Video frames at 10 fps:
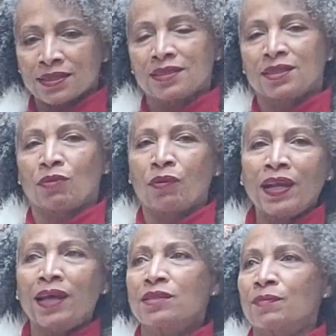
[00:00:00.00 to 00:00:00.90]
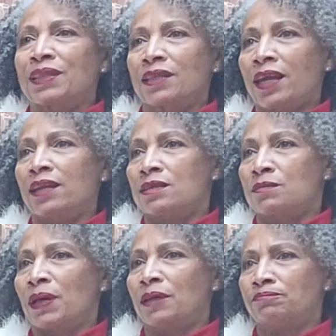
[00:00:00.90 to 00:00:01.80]
And I said, well, right now it's about the ladies,
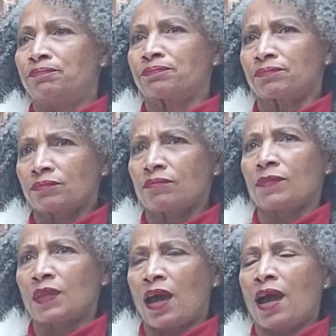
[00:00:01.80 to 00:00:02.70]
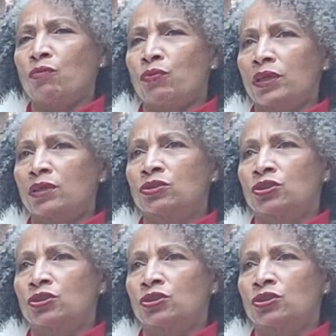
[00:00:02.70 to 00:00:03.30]
but I will